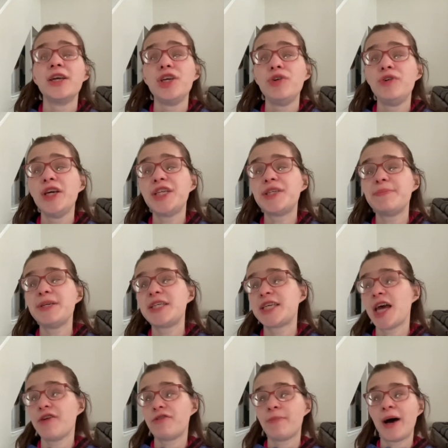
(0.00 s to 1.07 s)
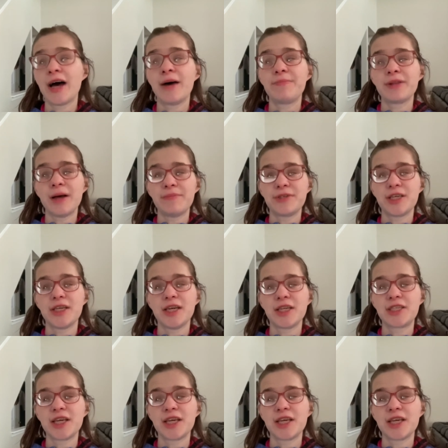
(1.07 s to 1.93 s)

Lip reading: You need to be safe about epilepsy.